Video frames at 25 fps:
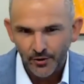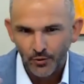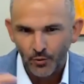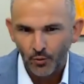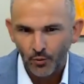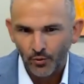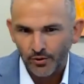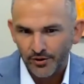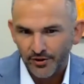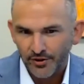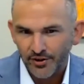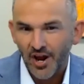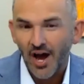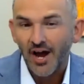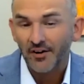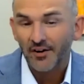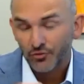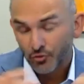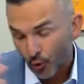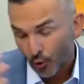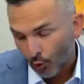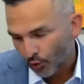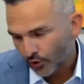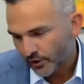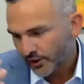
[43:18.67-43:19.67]
or an
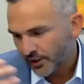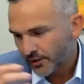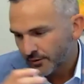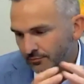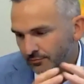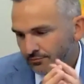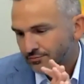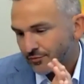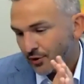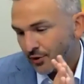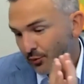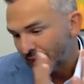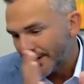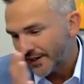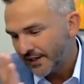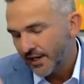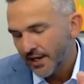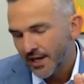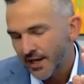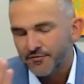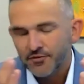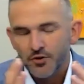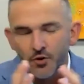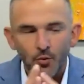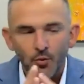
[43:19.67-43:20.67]
auditorium arena,
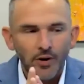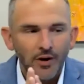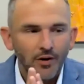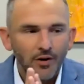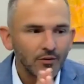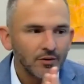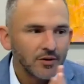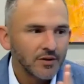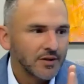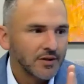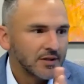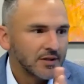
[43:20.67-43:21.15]
if you will.